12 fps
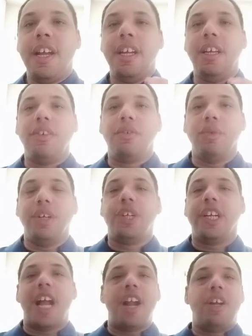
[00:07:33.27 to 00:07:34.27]
he's
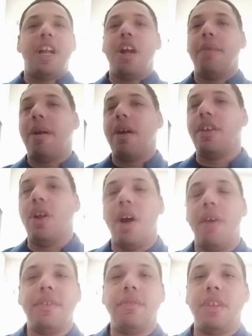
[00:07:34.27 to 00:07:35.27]
reaching. I don't care about the
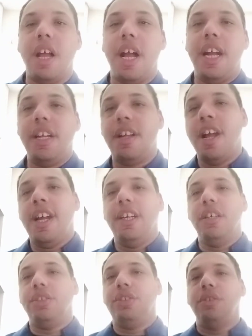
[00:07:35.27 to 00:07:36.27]
offensive line
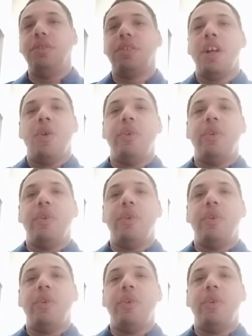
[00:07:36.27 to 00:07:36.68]
issues.